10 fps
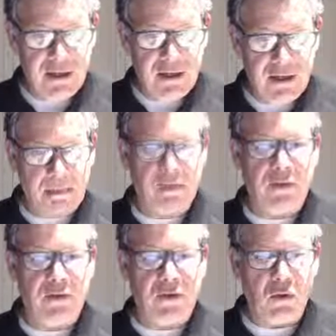a
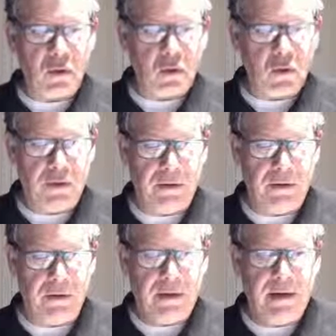chatbot solution.
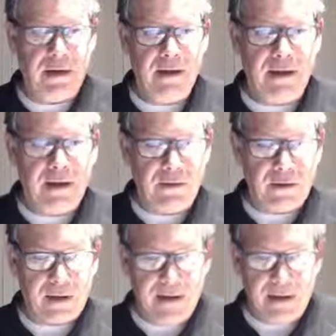
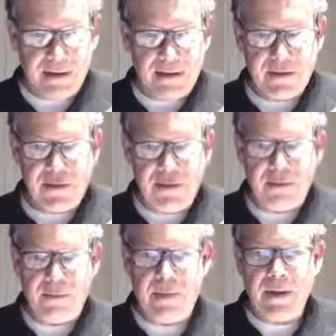Okay,
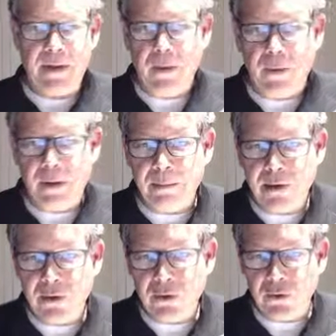so what I'm
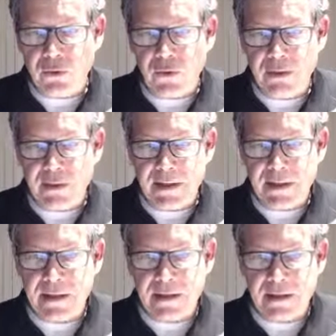going to do
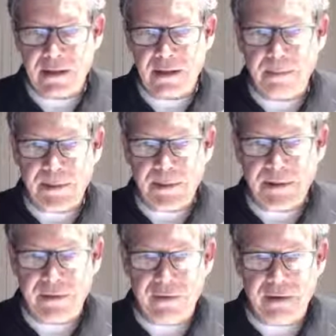is just
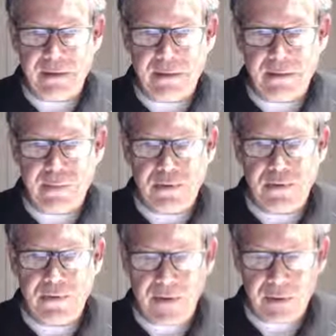build a really simple
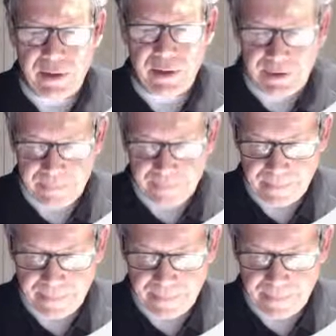flow here,